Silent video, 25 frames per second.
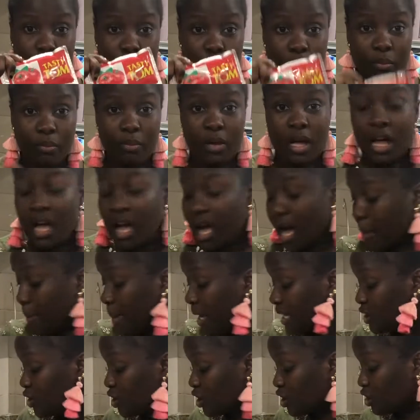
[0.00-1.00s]
form. I'm
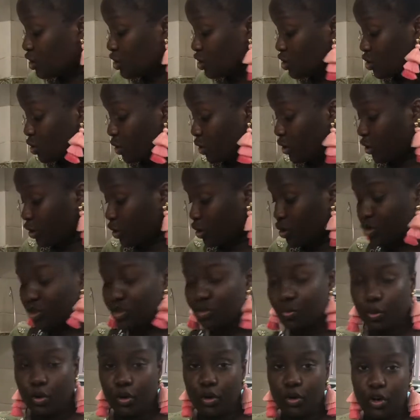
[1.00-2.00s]
actually just going to
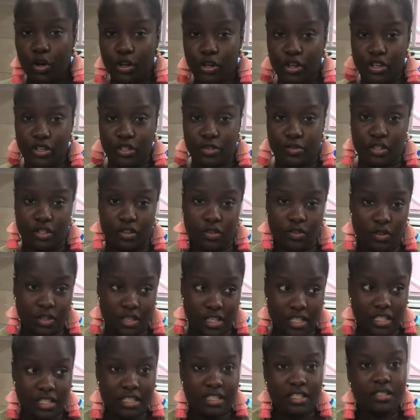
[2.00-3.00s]
use both onions
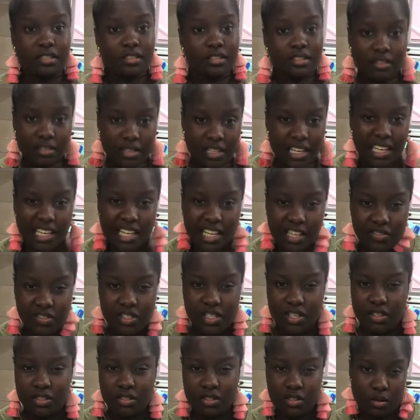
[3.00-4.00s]
because it
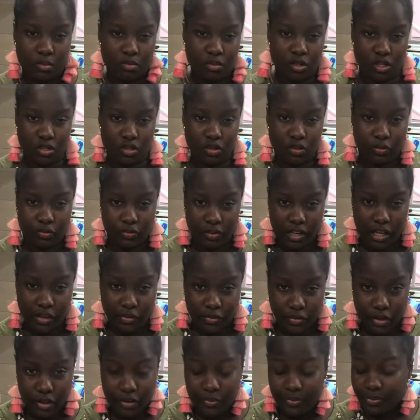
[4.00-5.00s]
gives it some sort of
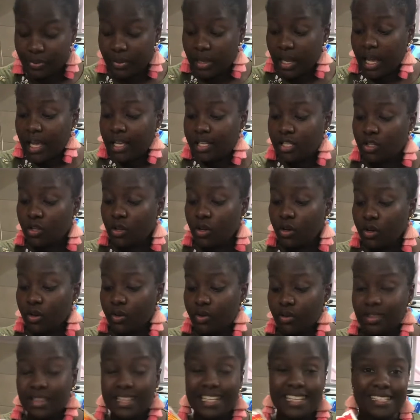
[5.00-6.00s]
flavor. So
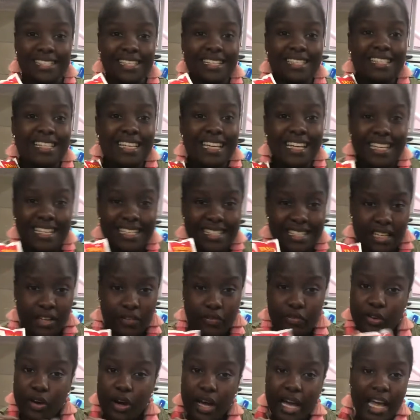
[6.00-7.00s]
this is easy
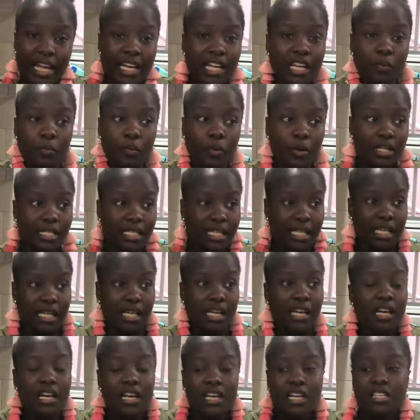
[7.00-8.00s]
for
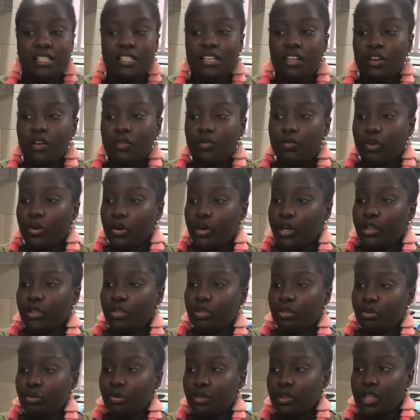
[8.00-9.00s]
anybody. Instead of
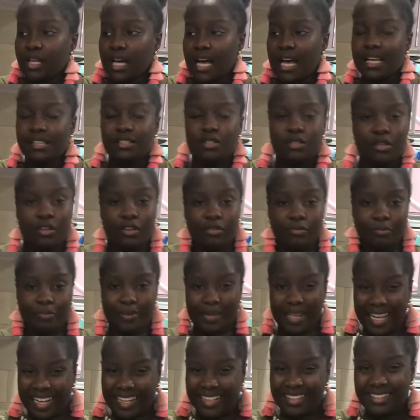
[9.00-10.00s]
going through the hassle of
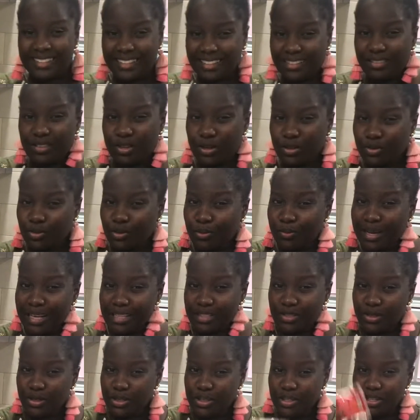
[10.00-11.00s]
blending your
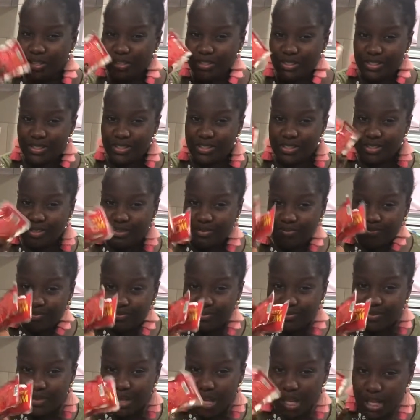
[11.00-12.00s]
tomato, you can just
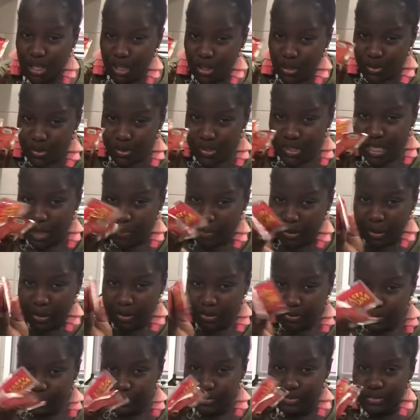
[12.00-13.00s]
use a bit
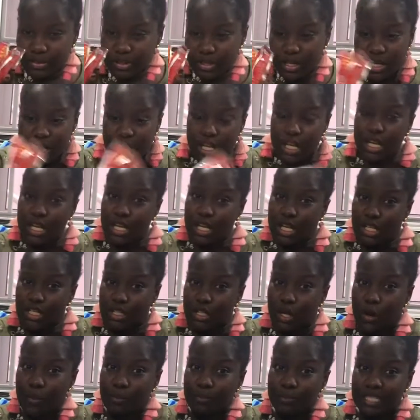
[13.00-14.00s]
of
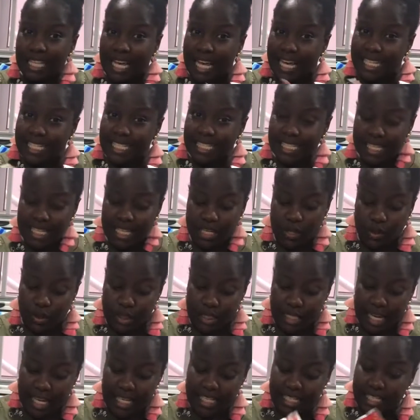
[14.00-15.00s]
Tom Tasty or
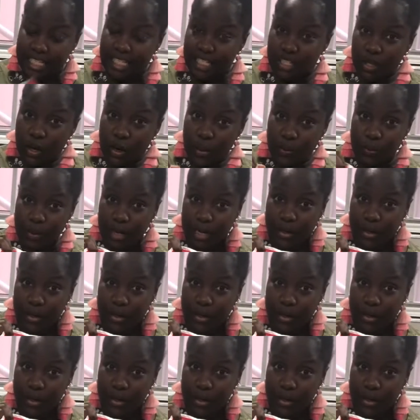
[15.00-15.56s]
Tasty Tom,